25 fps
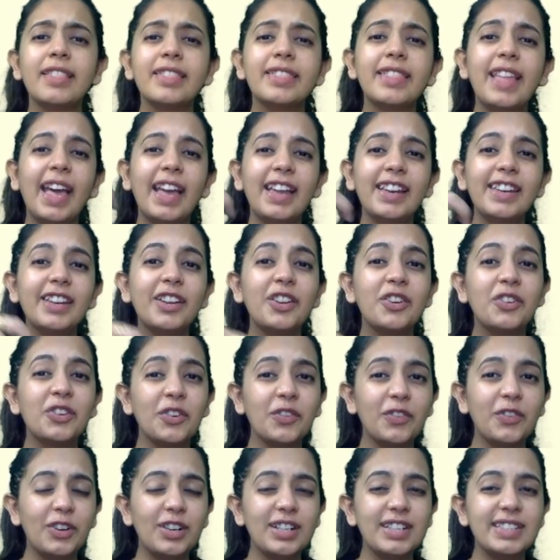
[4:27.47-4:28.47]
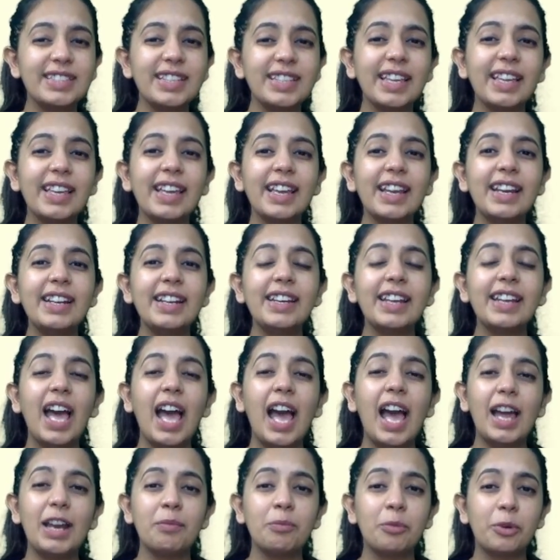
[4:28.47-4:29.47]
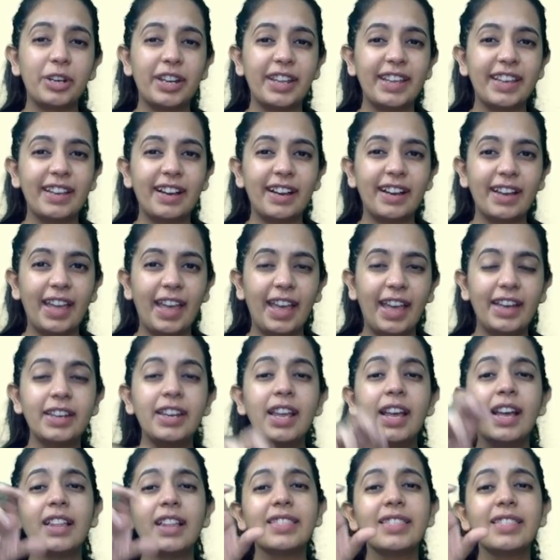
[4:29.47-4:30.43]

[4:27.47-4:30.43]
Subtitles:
then reversing it and putting again,